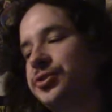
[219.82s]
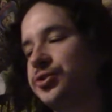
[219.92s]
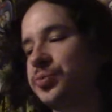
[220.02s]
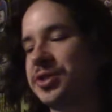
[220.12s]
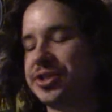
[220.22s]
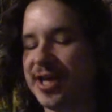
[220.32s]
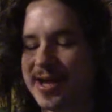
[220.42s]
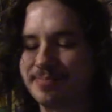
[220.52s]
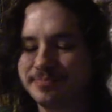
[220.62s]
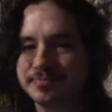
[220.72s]
Switch
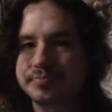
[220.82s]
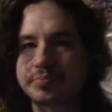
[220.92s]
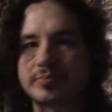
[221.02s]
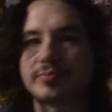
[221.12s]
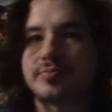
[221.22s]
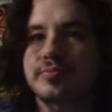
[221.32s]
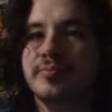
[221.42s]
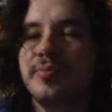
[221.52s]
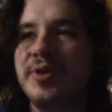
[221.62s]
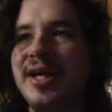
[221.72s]
game,
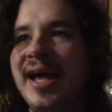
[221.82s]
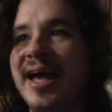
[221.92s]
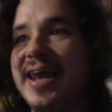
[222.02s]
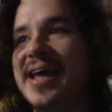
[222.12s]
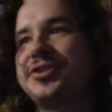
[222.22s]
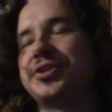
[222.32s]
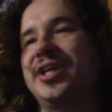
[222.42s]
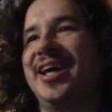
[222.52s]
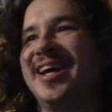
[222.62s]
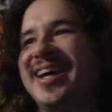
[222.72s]
I
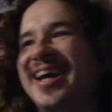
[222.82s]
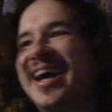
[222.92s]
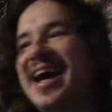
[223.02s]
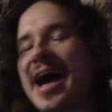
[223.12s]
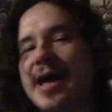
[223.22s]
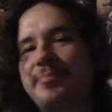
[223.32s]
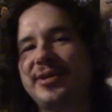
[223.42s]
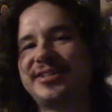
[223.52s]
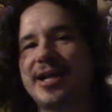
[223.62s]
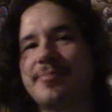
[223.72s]
had
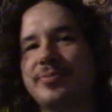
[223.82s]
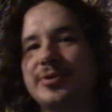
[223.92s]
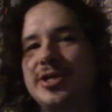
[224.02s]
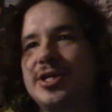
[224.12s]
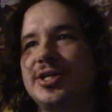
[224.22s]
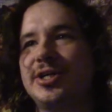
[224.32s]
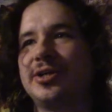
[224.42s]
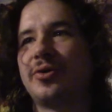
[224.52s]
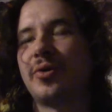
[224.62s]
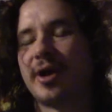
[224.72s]
picked it up,
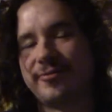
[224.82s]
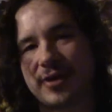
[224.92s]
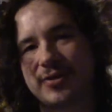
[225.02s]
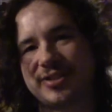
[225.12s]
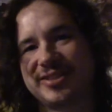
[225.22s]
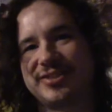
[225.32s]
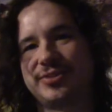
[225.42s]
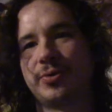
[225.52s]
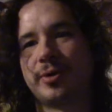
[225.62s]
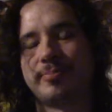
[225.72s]
or I found it in the
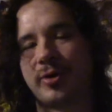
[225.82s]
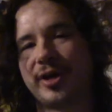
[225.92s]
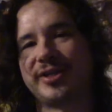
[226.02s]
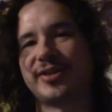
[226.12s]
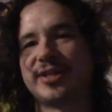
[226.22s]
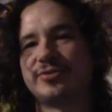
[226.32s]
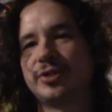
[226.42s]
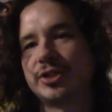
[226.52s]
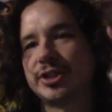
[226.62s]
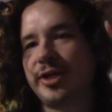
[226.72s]
store and bought it, like,
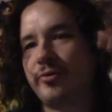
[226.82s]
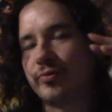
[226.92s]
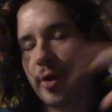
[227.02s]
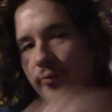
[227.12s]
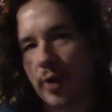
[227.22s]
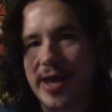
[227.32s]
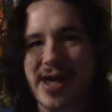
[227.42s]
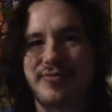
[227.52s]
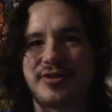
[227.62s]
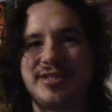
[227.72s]
literally right
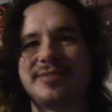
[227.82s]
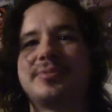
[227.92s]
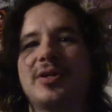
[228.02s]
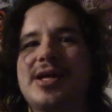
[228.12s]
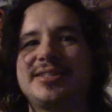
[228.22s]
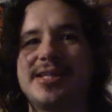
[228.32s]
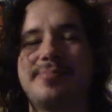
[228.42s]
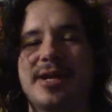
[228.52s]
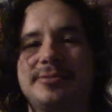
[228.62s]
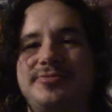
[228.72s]
after I did my last game
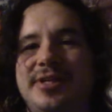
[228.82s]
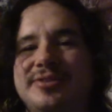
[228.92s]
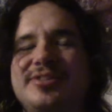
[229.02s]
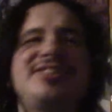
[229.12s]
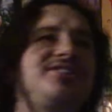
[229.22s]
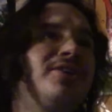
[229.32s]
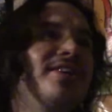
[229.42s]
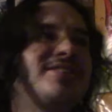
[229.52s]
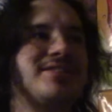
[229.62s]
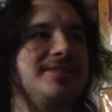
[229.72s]
pickups video. I was like,
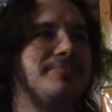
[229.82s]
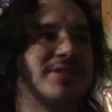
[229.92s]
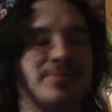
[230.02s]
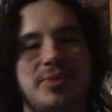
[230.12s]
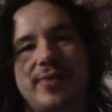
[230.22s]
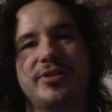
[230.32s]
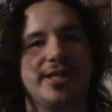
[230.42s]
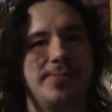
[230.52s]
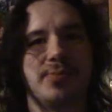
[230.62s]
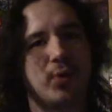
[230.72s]
seriously? But whatever, it
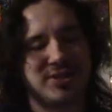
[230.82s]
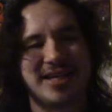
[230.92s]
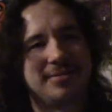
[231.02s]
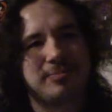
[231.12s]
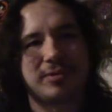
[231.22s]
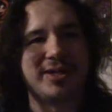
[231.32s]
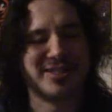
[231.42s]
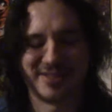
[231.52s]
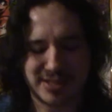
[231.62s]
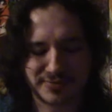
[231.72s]
gave me more time to play it
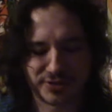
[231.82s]
and stuff.